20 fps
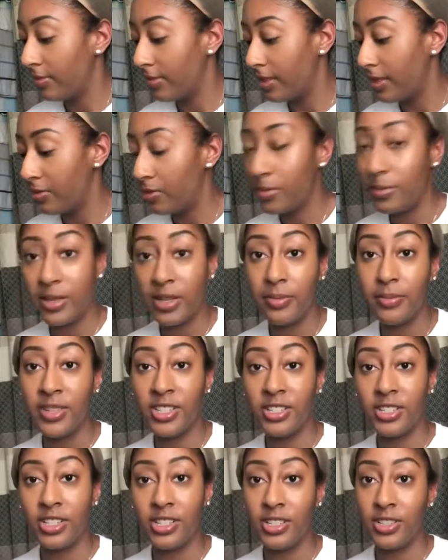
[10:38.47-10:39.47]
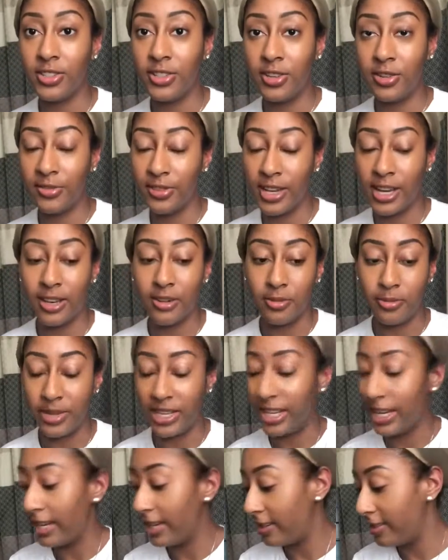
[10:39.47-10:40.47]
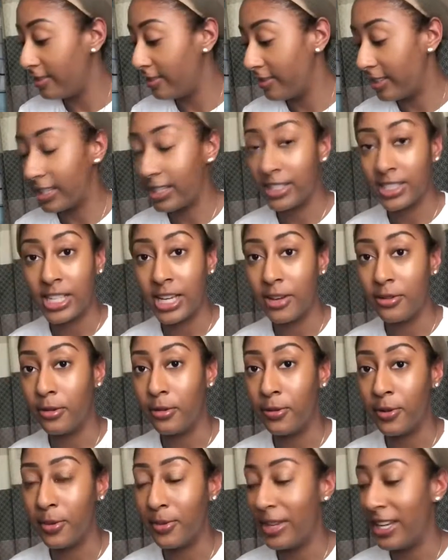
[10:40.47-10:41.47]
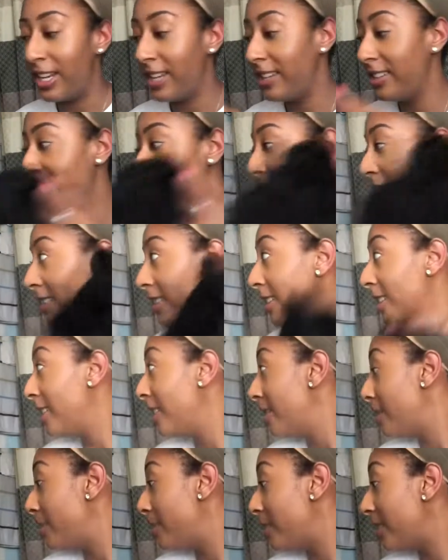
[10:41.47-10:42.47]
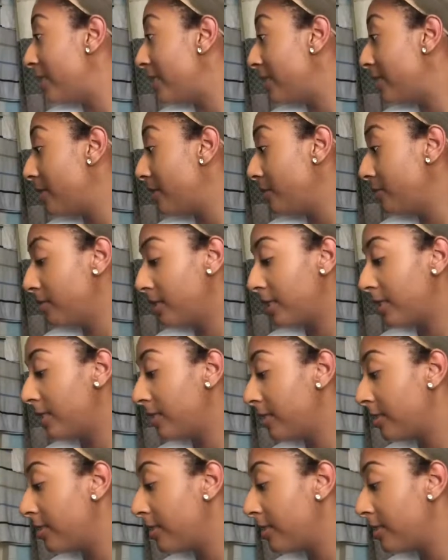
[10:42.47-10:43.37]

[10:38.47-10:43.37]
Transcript: This would be much easier if I had a wig head, like a styrofoam head, but I don't.